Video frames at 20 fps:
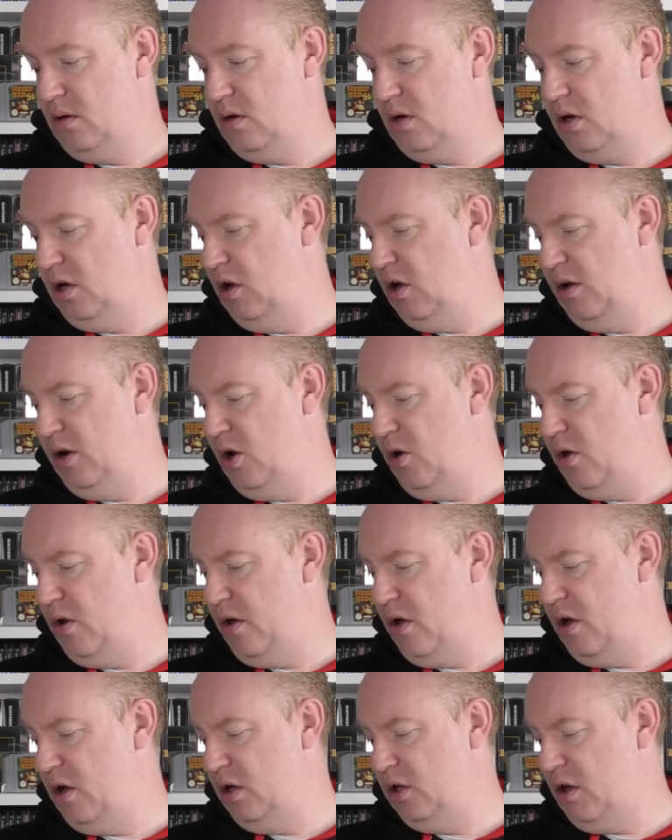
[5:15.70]

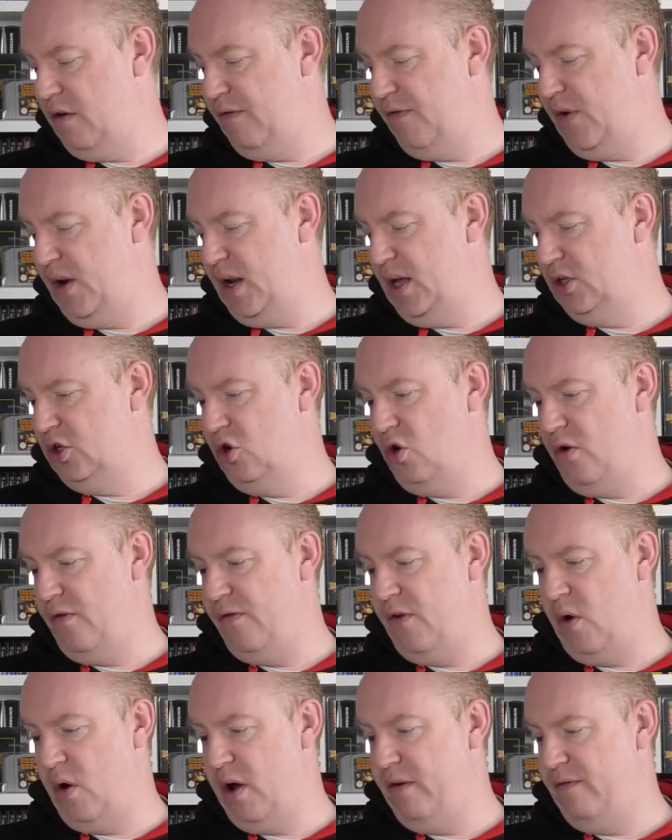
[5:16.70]
I don't think there's an
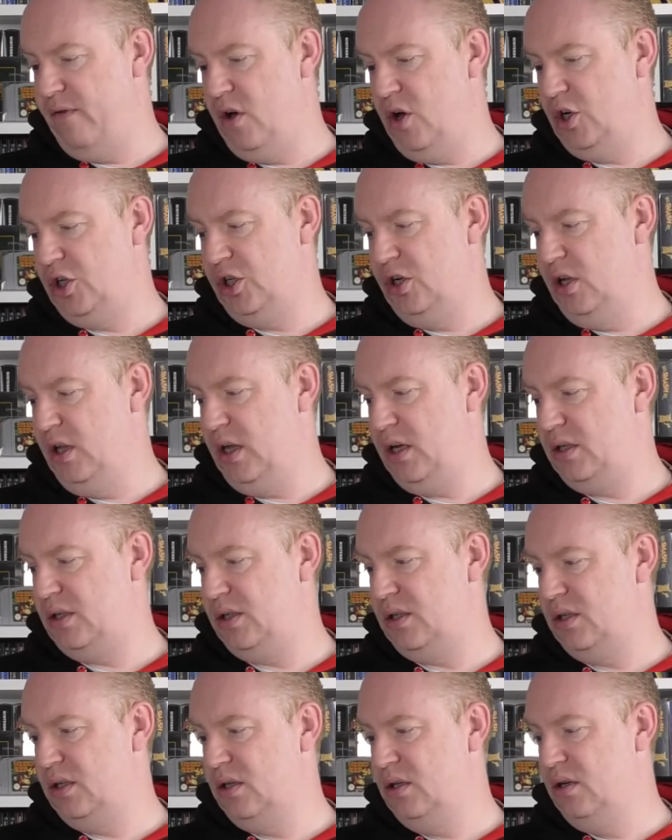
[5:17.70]
offline version of
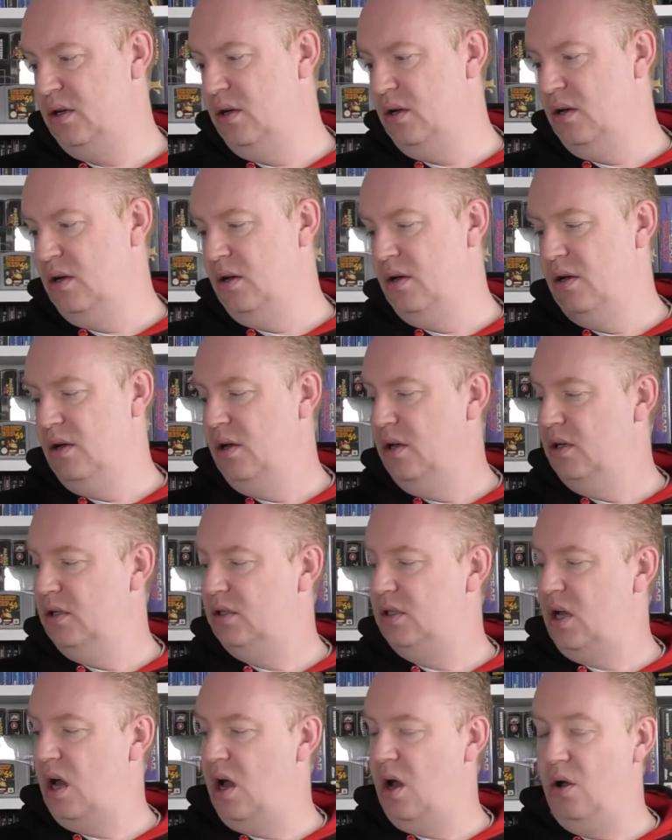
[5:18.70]
this.
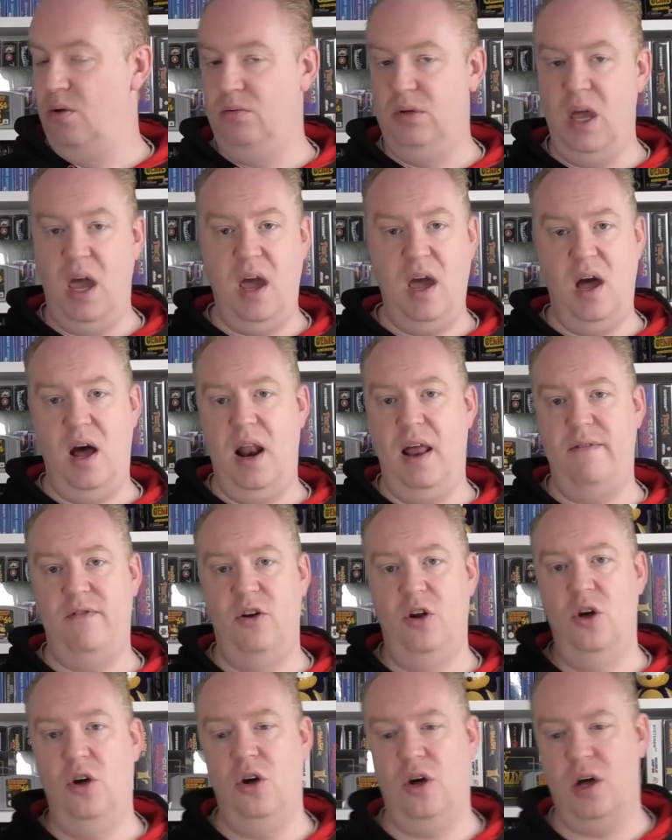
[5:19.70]
So yeah, I'll have
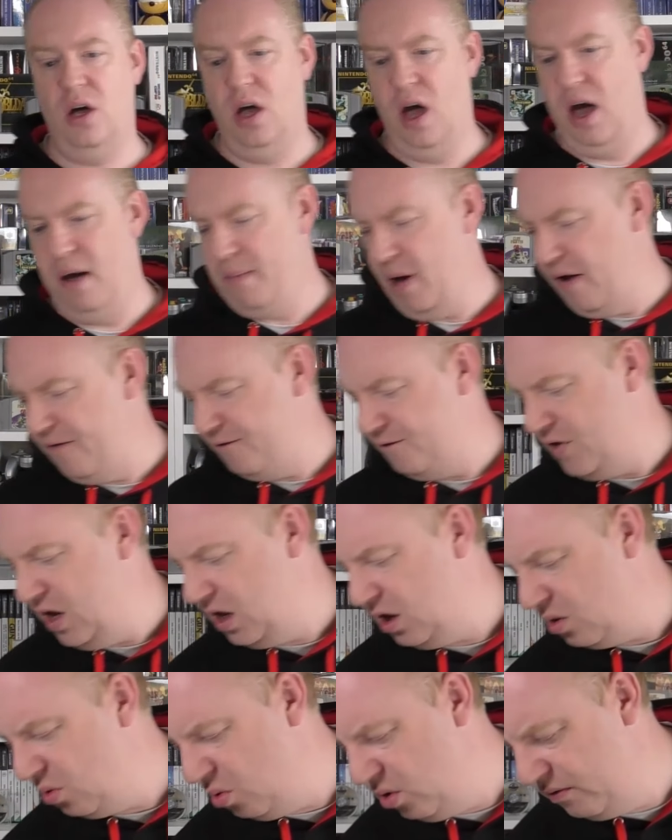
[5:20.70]
a look. I
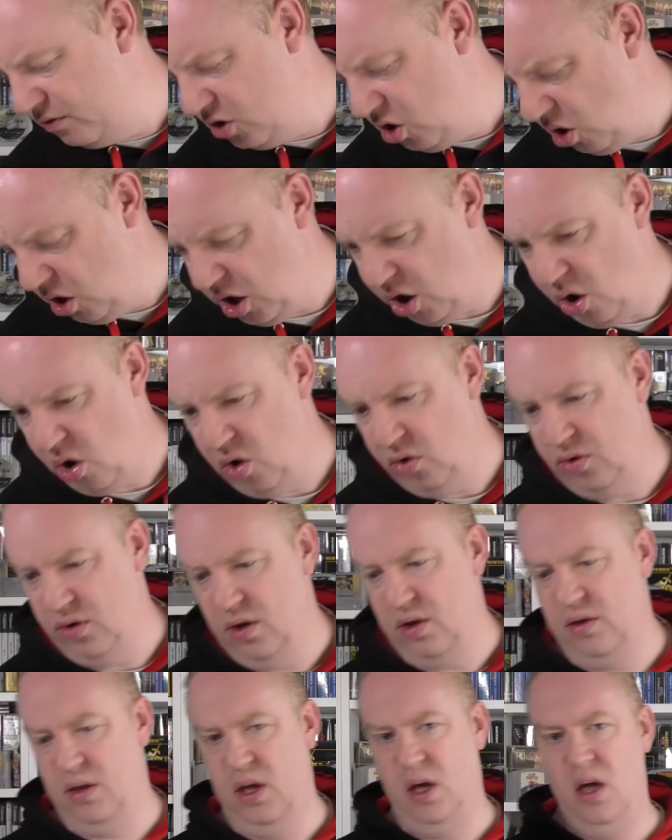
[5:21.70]
think we've got it
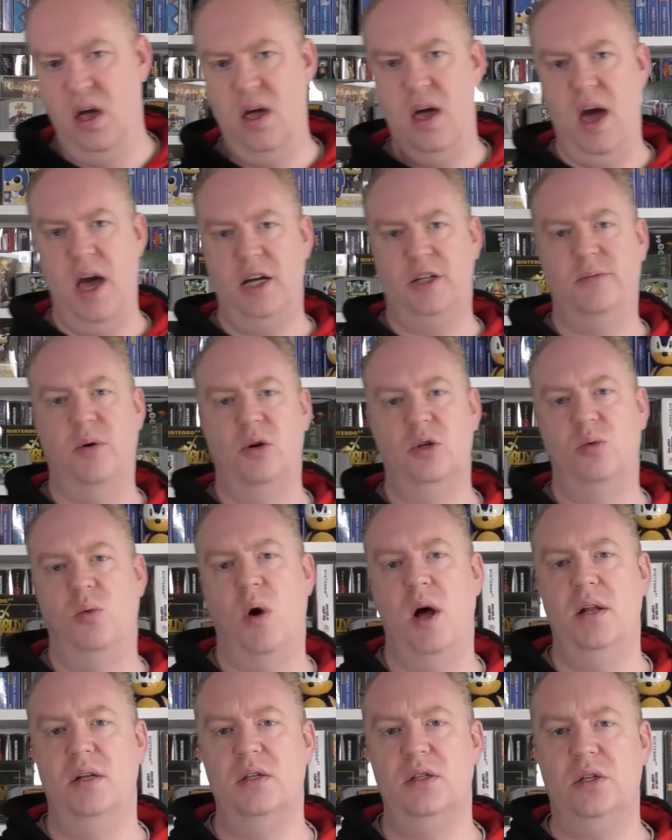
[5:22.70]
on the Xbox
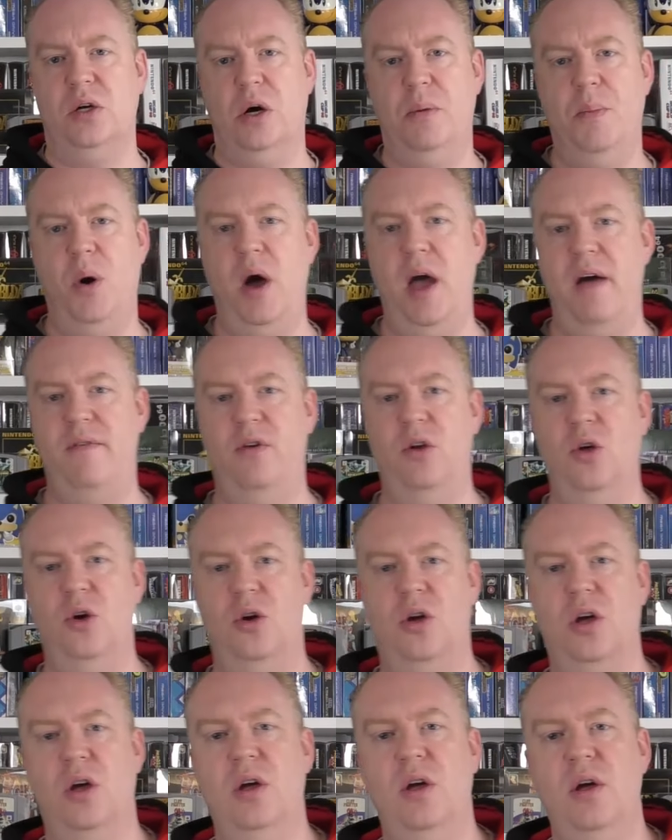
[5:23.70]
One, so I might have a
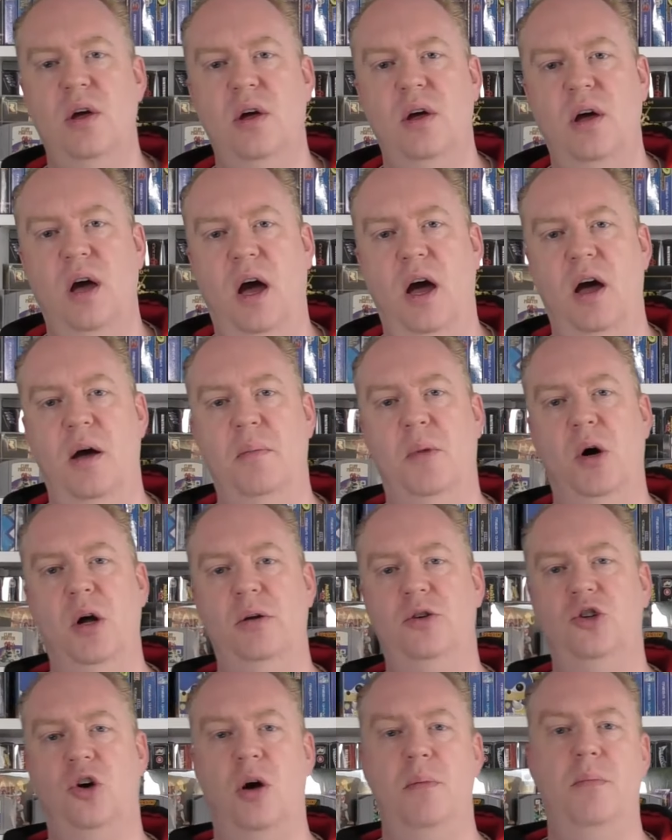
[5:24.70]
look. I
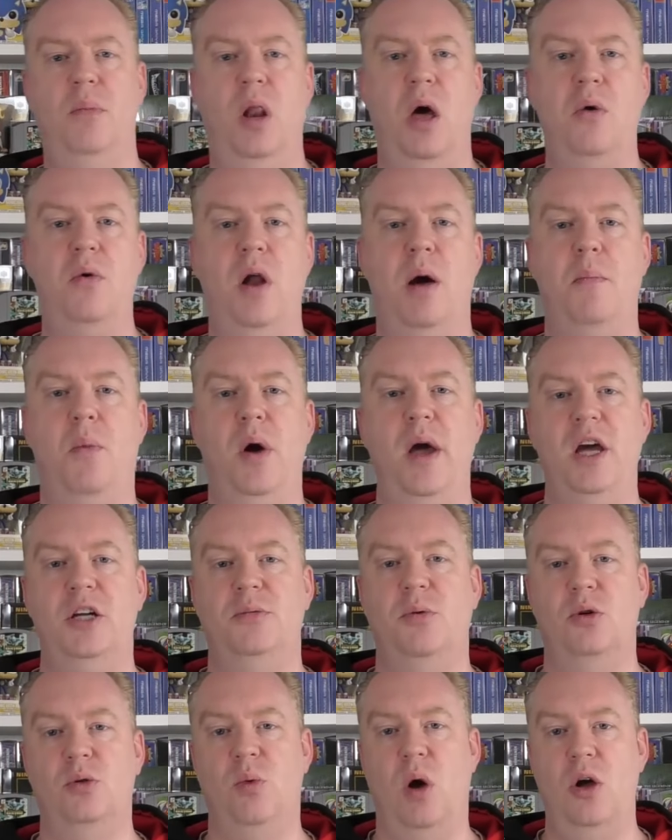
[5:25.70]
might try and load up my
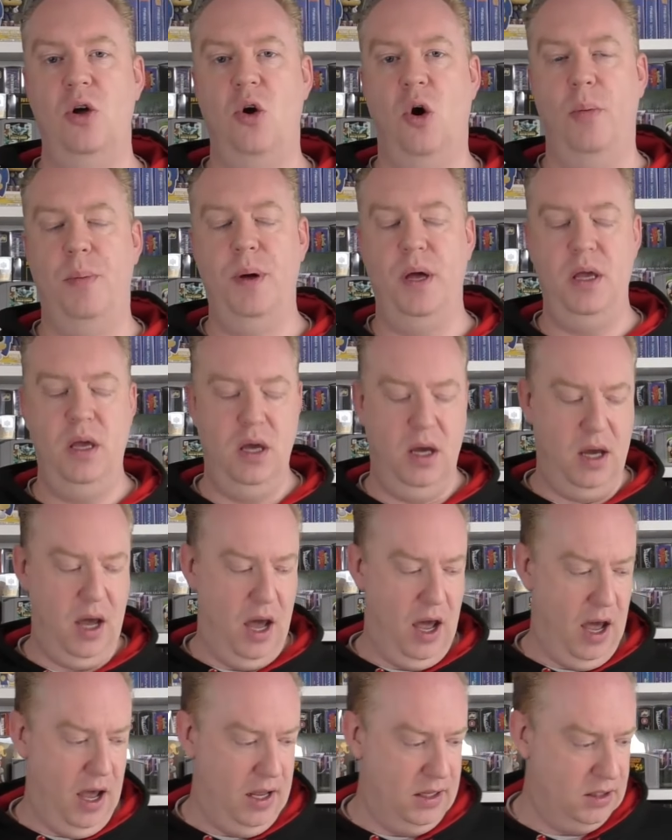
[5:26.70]
Xbox One copy
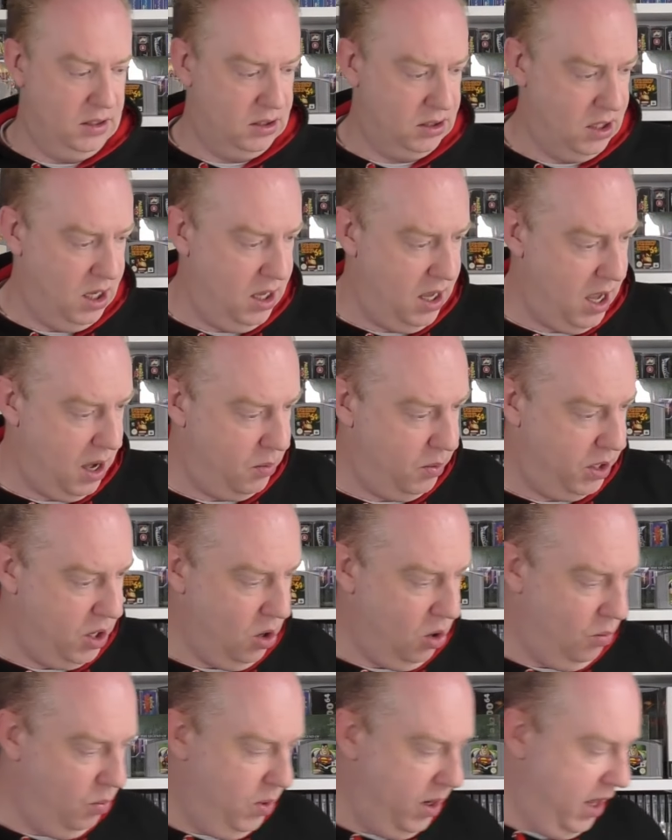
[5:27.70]
and see how we
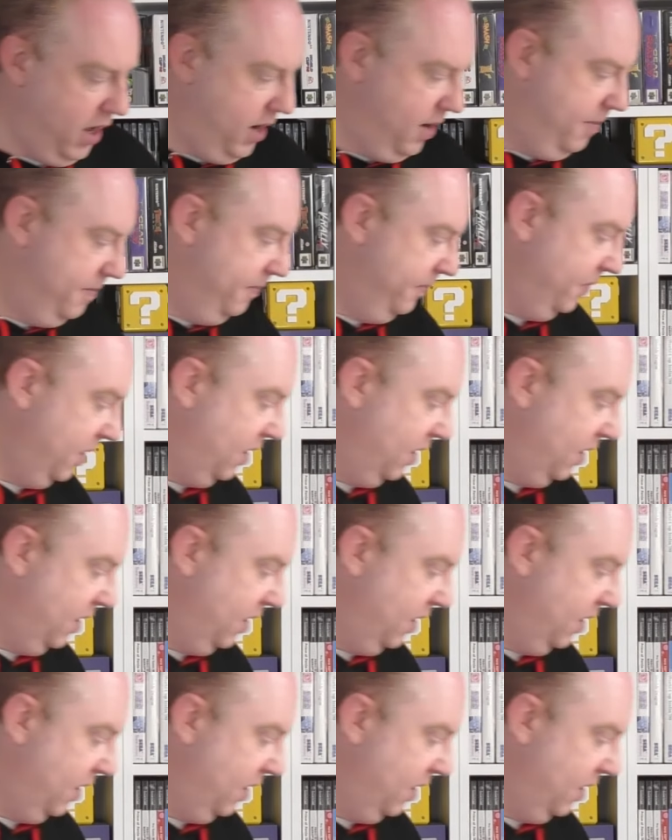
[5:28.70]
get on with there.